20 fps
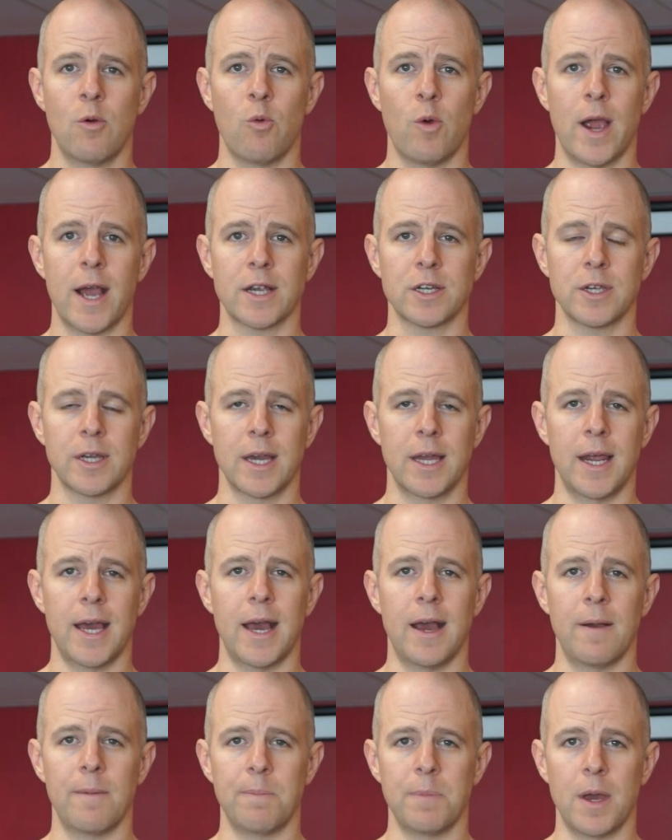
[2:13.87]
we're actually going
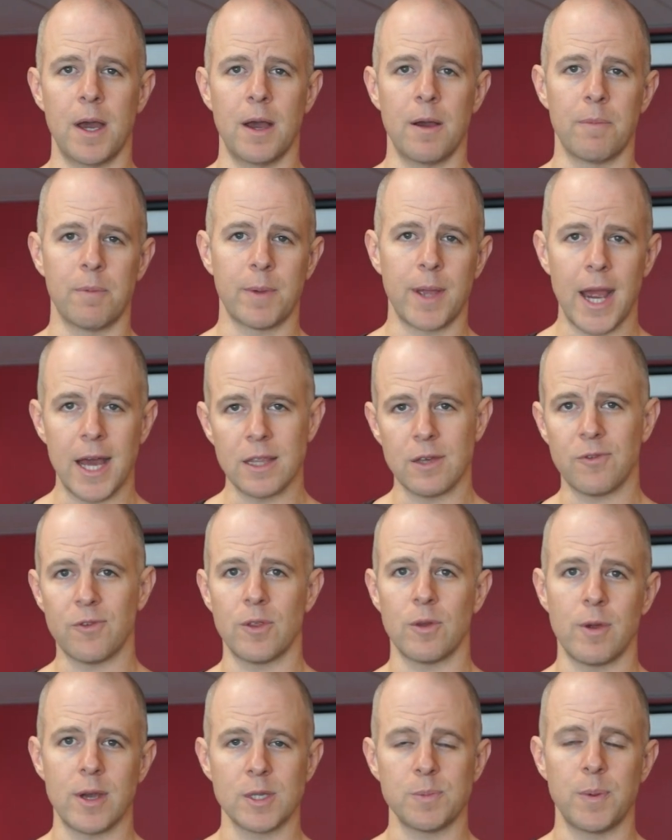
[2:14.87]
to gather for
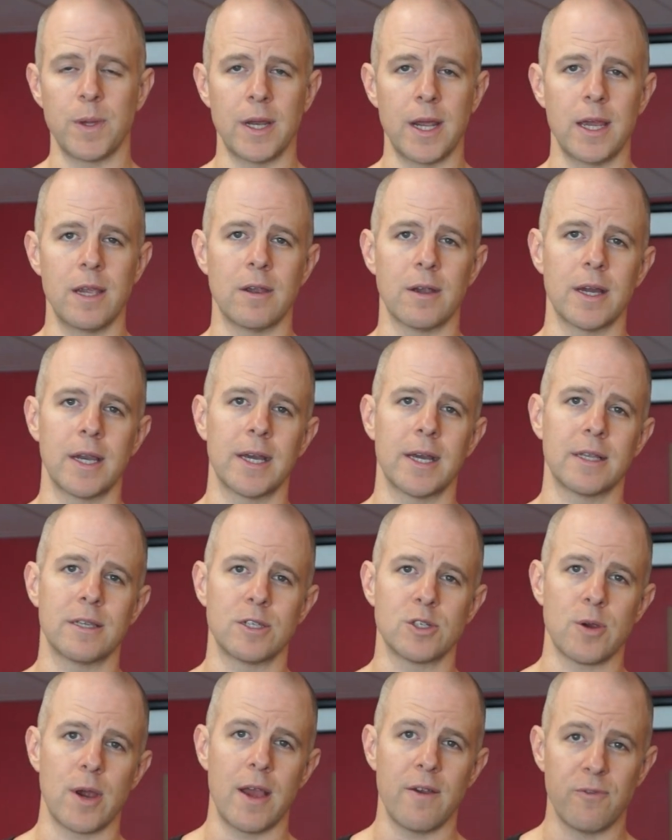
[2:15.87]
the recipe night. You're going to get
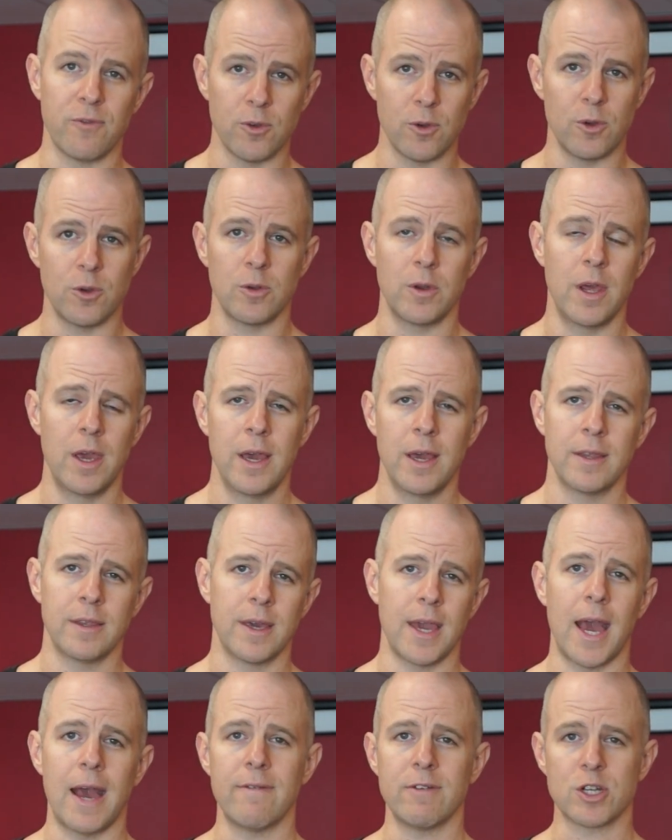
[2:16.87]
to try food that
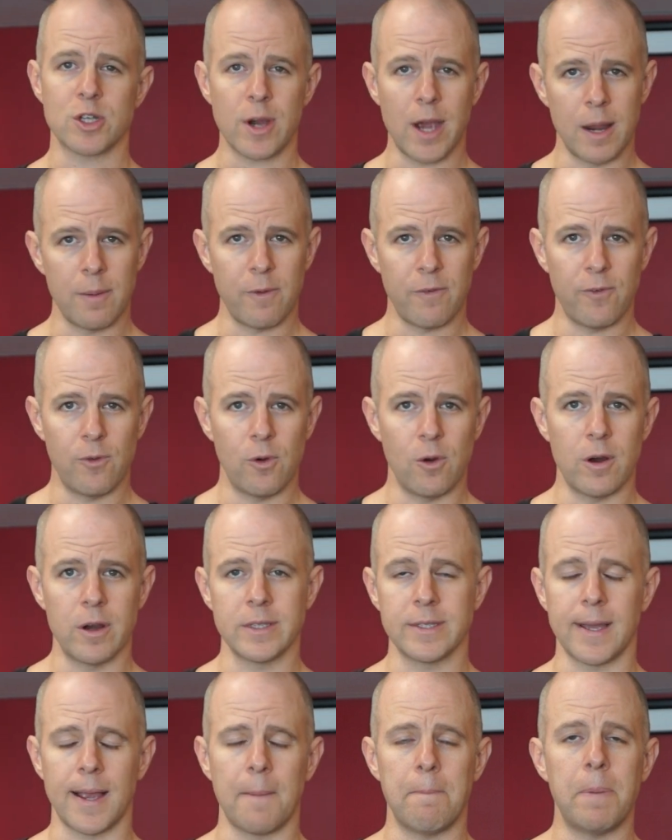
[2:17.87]
you haven't tried before.
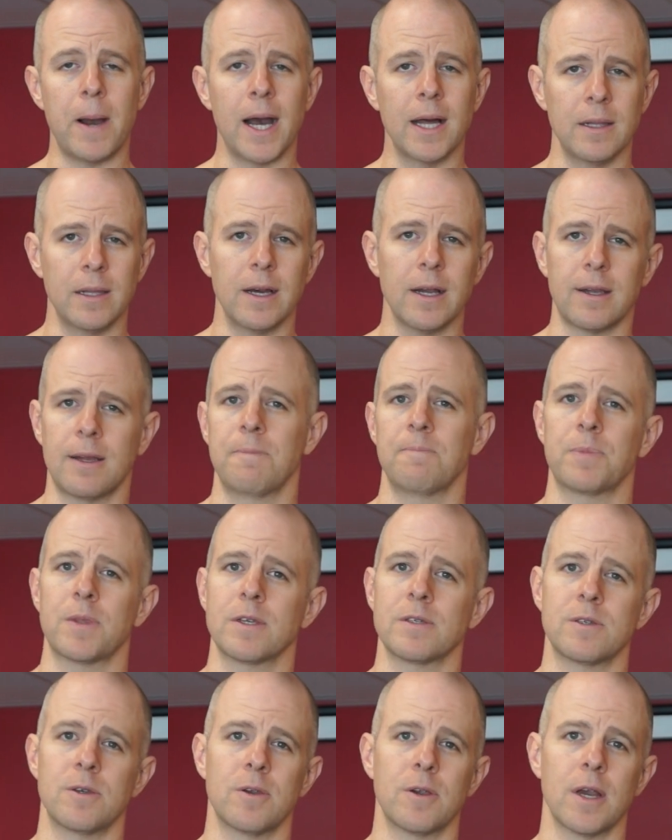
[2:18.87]
It's like a potluck.
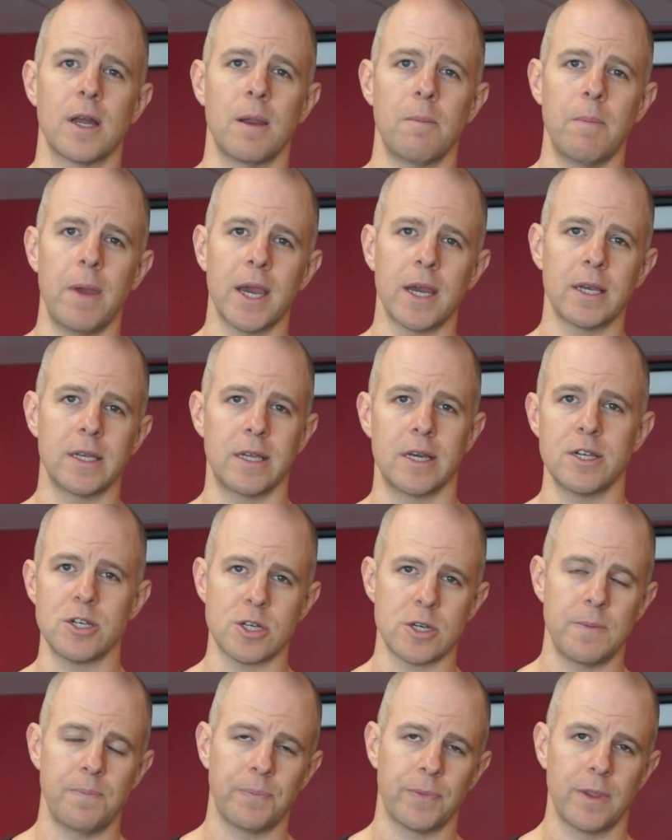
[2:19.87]
So you're going to make a
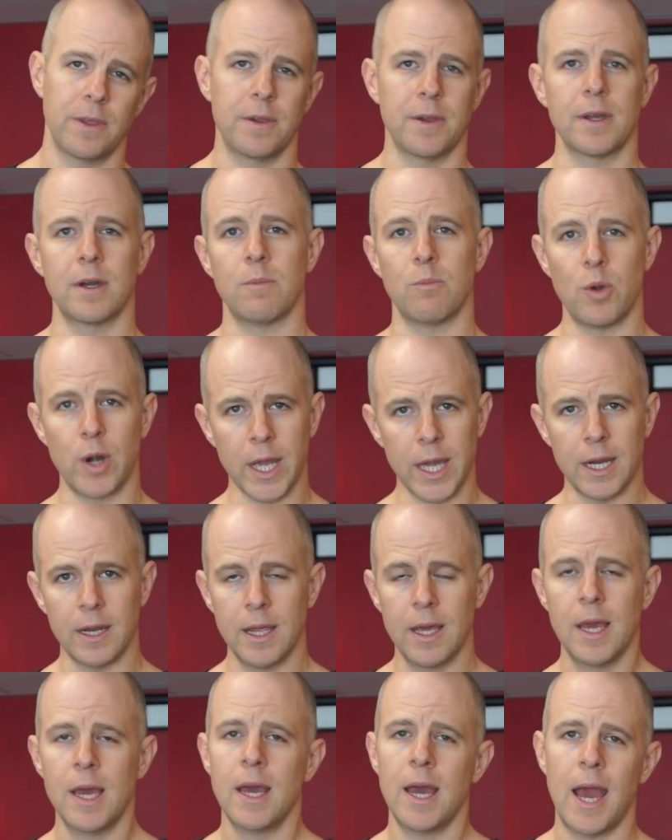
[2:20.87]
dish. You're going to bring it.